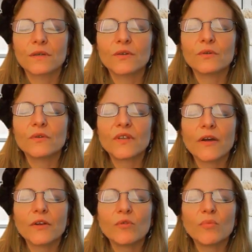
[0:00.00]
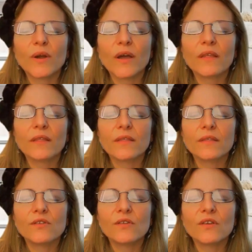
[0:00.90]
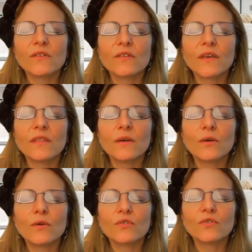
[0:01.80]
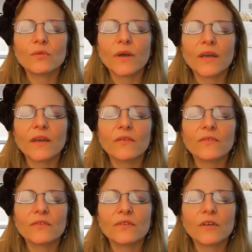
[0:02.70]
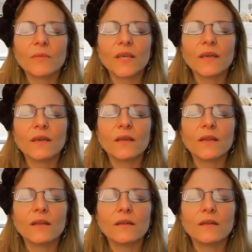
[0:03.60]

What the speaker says: Notice how your breath, just like the ocean waves, coming in